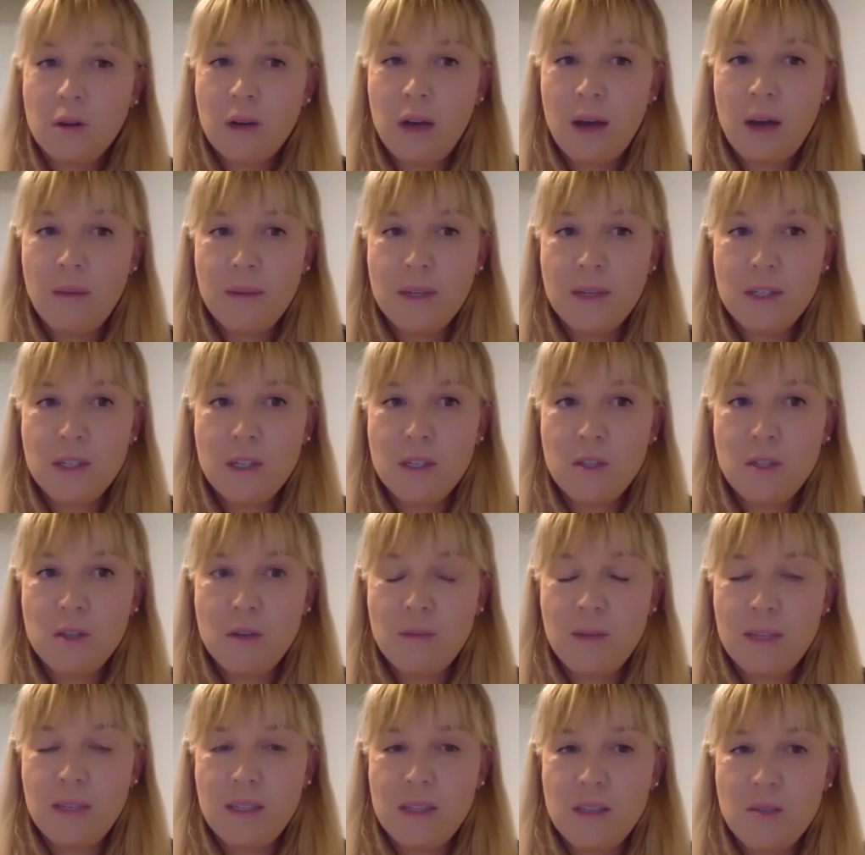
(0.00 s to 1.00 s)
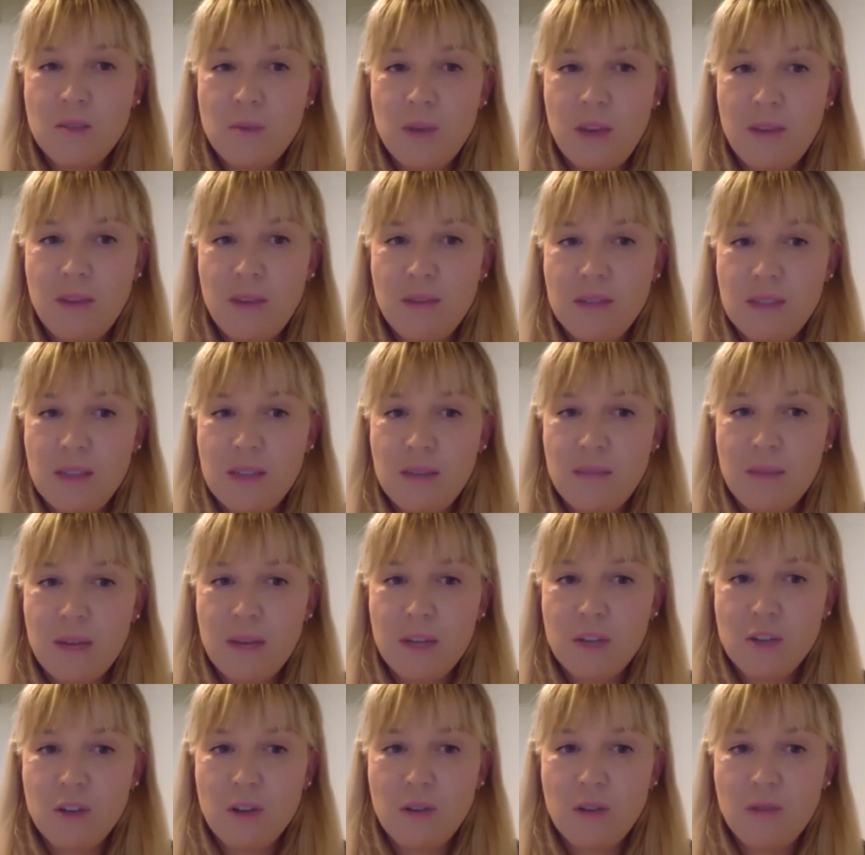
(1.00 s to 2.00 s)
come into the Zoom lessons we haven't seen
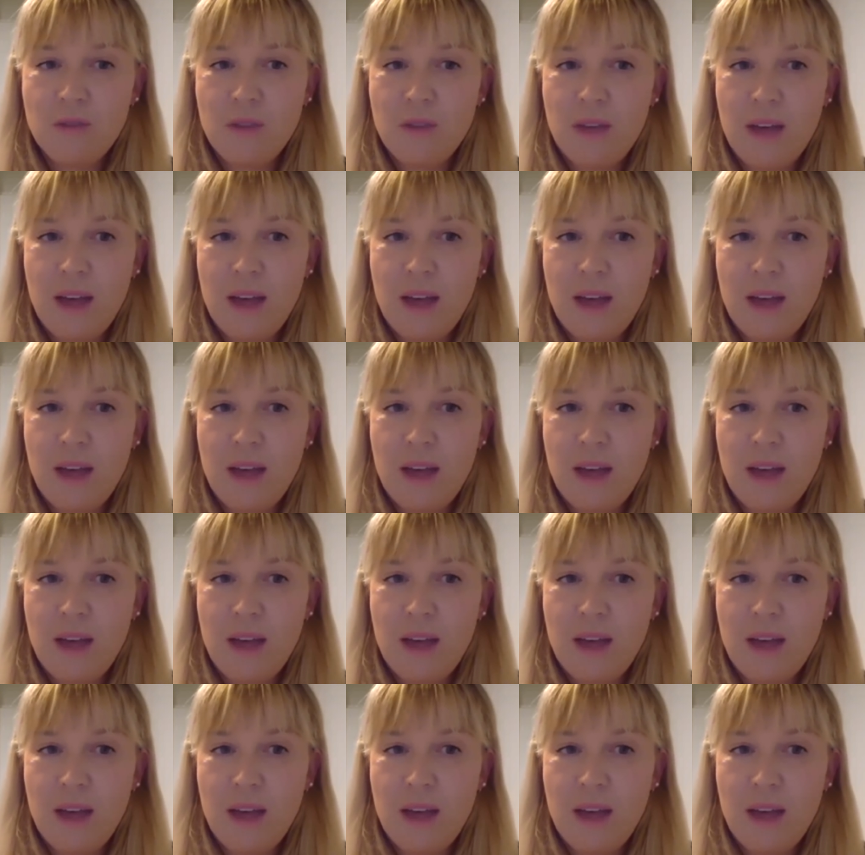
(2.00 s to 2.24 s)
much of.